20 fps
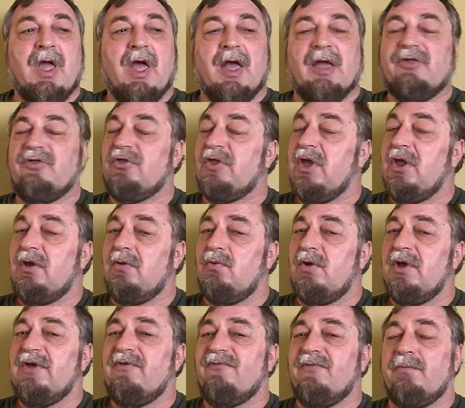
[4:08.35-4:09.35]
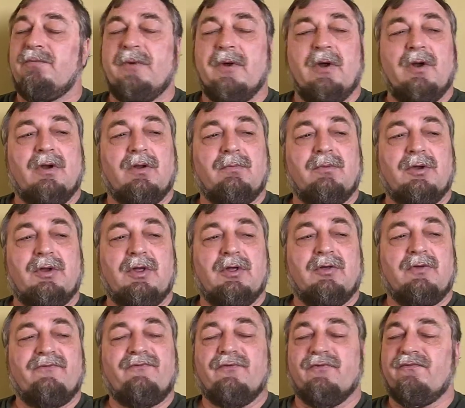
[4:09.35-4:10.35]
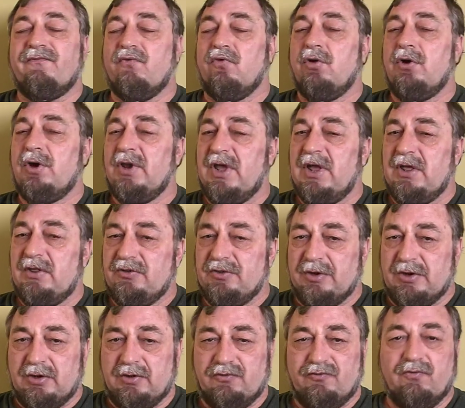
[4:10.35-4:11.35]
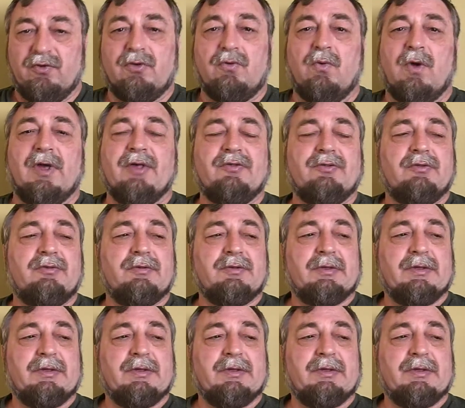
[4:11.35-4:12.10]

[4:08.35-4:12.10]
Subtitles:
I stayed away from Parliament Hill for 4 days at his request